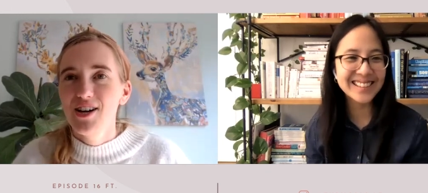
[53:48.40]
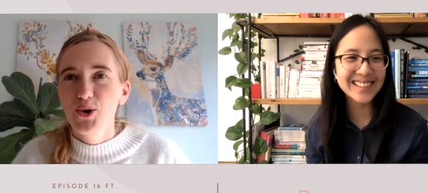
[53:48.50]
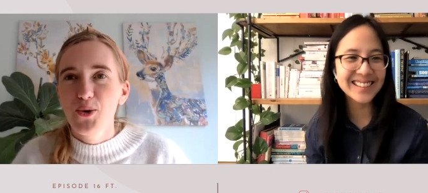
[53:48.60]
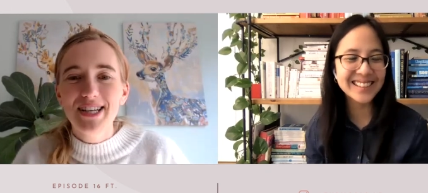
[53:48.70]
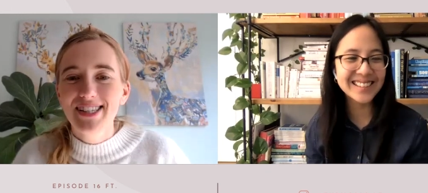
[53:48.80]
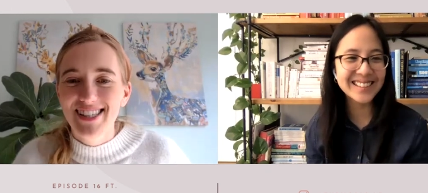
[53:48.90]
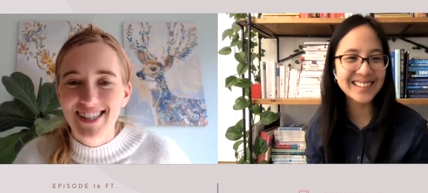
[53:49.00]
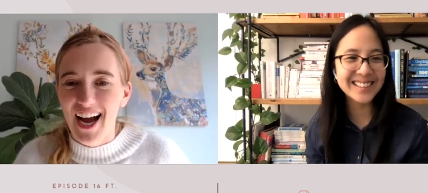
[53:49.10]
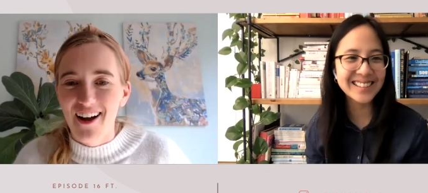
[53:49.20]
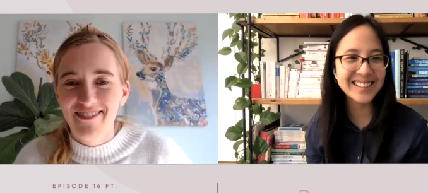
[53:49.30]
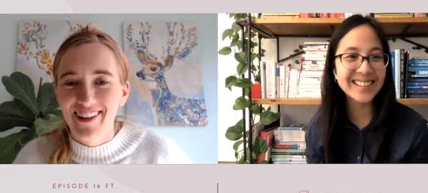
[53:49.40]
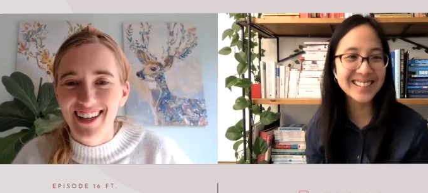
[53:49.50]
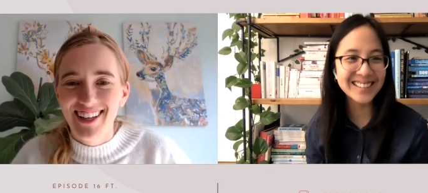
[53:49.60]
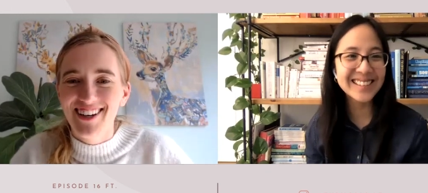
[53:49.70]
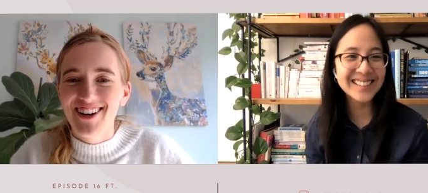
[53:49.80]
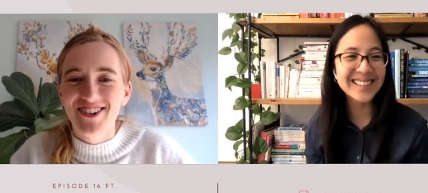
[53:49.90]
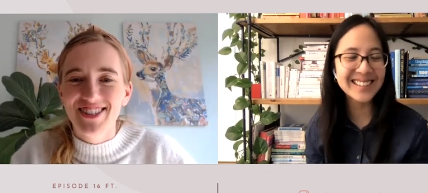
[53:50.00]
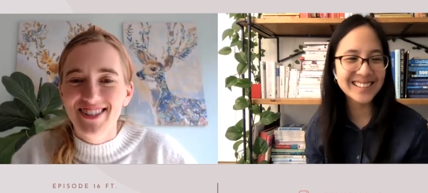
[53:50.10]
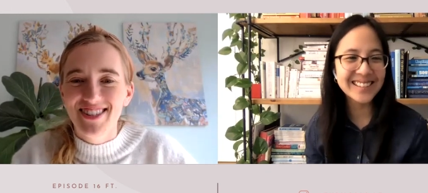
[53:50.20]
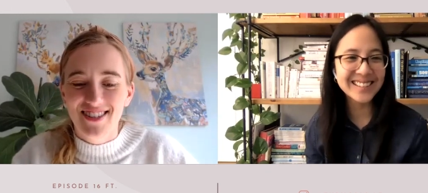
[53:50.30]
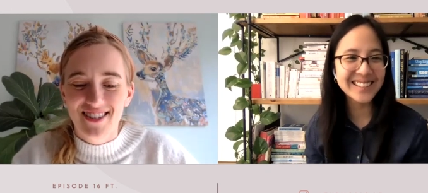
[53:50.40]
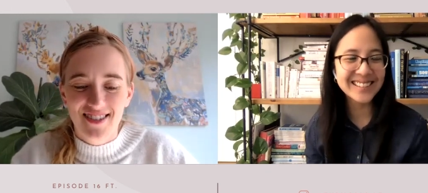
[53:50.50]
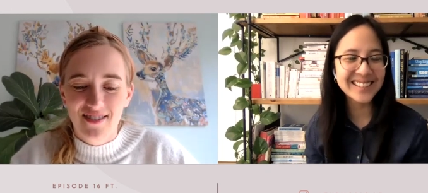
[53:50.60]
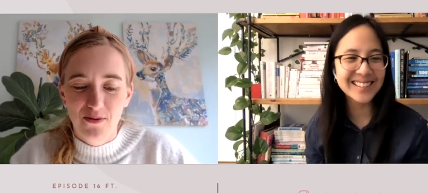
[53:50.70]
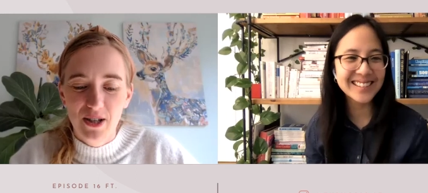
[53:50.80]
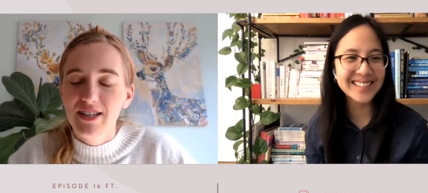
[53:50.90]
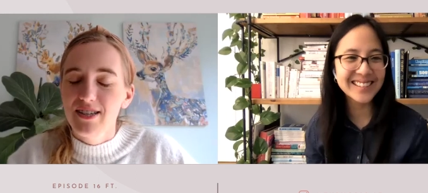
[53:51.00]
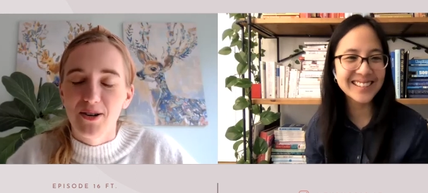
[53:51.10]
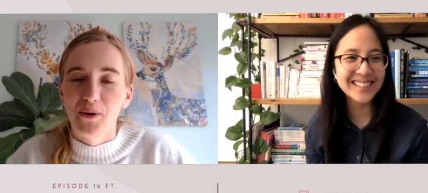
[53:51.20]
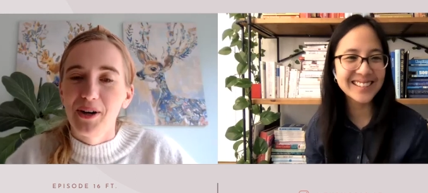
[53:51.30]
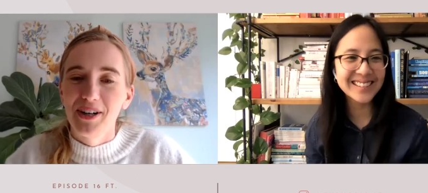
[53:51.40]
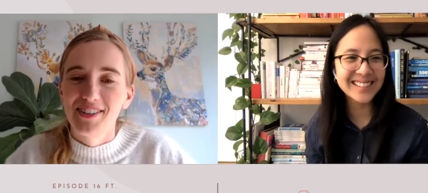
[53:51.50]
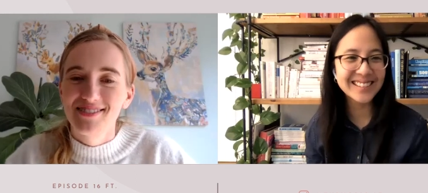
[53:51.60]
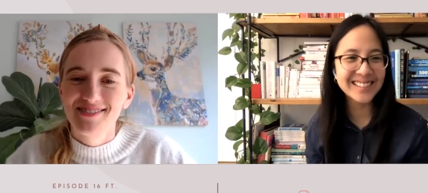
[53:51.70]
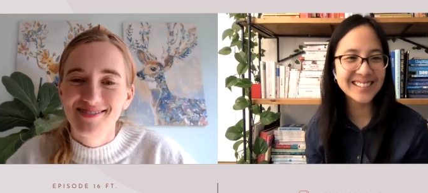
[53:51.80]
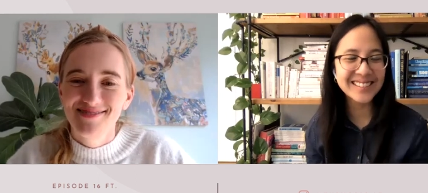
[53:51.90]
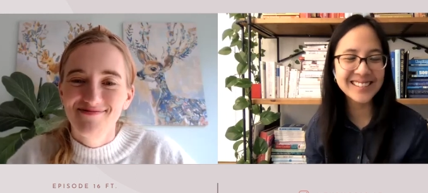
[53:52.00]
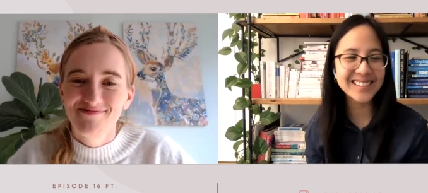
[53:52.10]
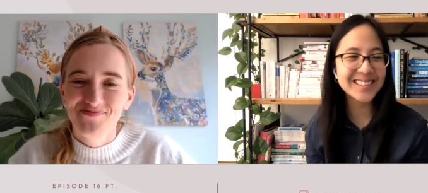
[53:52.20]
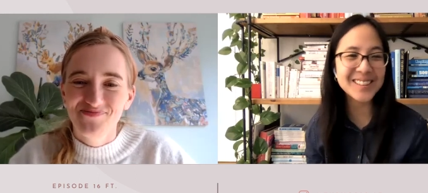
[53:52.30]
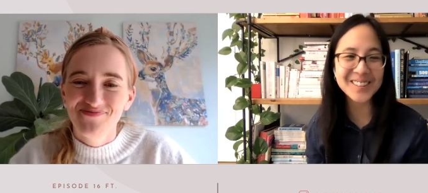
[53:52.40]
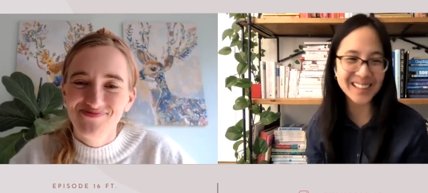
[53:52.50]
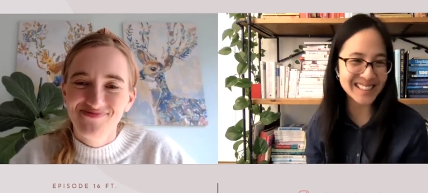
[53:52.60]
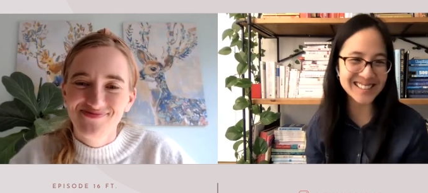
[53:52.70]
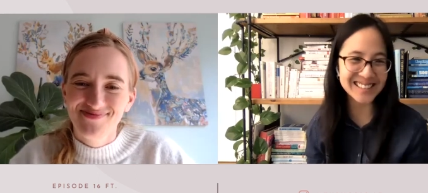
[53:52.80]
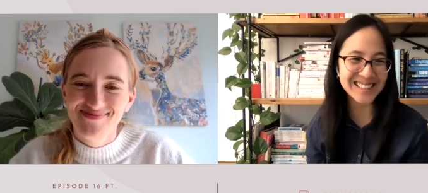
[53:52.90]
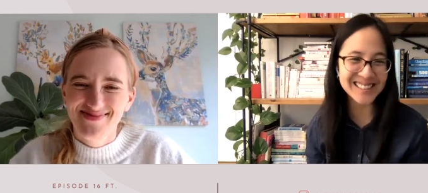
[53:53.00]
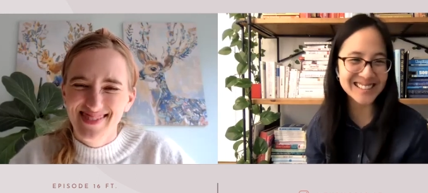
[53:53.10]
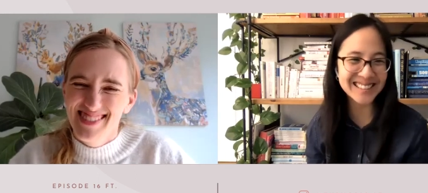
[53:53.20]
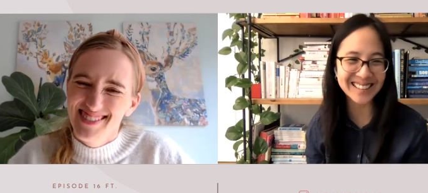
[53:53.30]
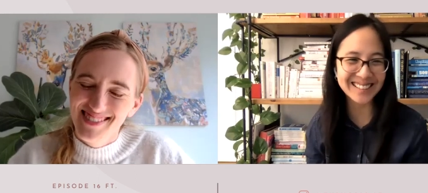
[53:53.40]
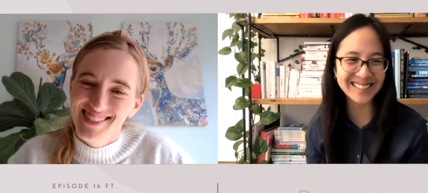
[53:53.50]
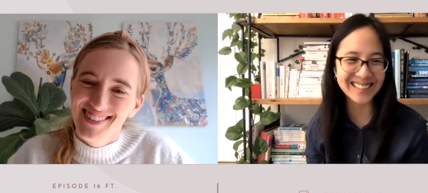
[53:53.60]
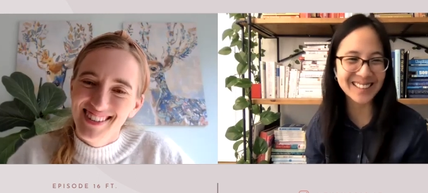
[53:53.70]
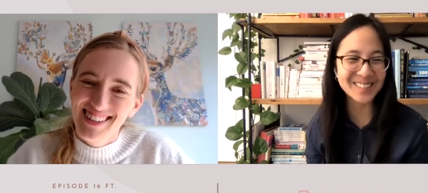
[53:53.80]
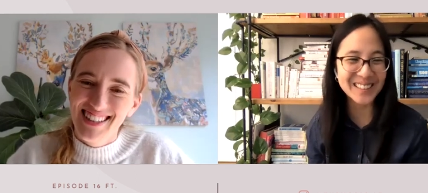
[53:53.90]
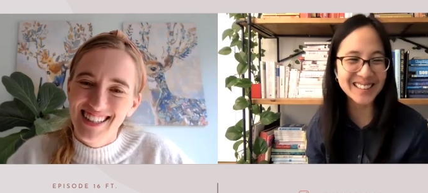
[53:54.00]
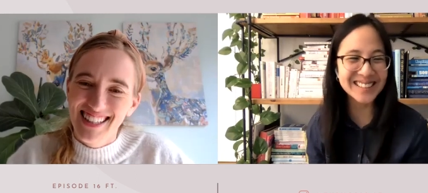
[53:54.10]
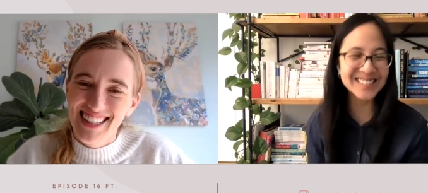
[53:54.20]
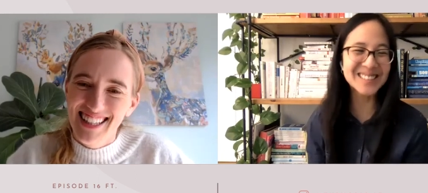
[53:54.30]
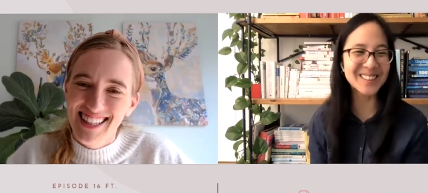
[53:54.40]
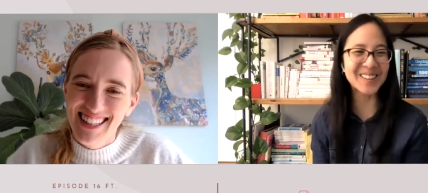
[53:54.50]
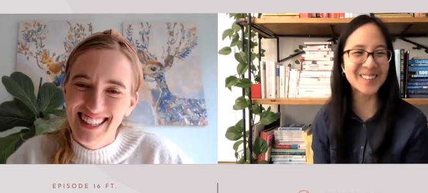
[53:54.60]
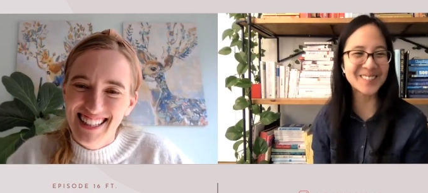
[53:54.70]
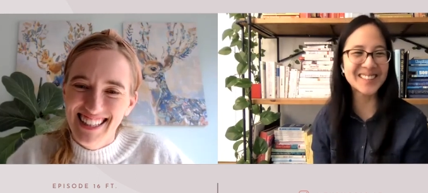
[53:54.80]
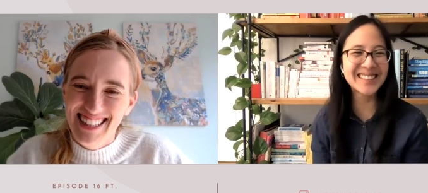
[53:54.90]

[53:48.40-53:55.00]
Speaker 1: crazy stuff. Like, you know, it's it's really surreal. Congratulations, Karolina.
Speaker 2: Well deserved.